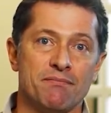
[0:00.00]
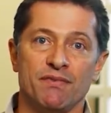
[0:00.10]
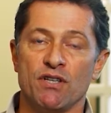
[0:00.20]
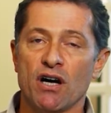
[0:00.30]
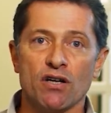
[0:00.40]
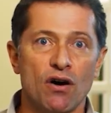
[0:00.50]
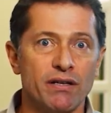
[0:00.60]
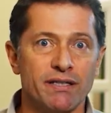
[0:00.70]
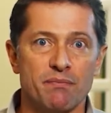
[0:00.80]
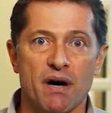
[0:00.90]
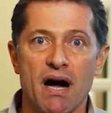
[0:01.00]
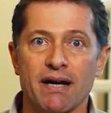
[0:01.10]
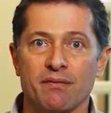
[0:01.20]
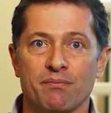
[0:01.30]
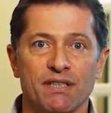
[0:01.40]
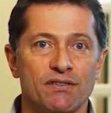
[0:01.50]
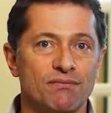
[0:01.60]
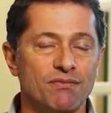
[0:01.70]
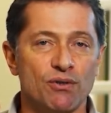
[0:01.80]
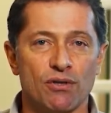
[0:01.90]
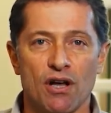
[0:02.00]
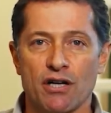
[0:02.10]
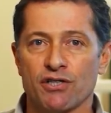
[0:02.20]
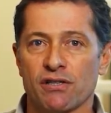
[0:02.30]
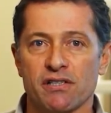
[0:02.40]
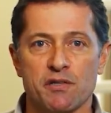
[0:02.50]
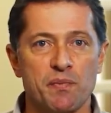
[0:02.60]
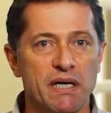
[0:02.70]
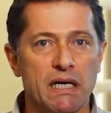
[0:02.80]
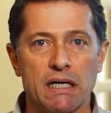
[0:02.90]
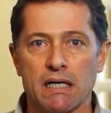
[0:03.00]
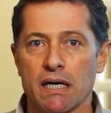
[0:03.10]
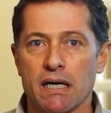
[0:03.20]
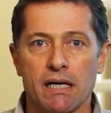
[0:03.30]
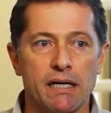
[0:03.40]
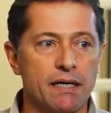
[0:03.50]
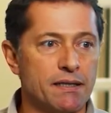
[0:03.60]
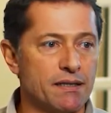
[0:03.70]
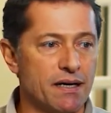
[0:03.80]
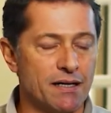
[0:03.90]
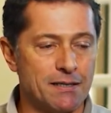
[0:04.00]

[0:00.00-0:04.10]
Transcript: not only the body, but neurologically speaking, and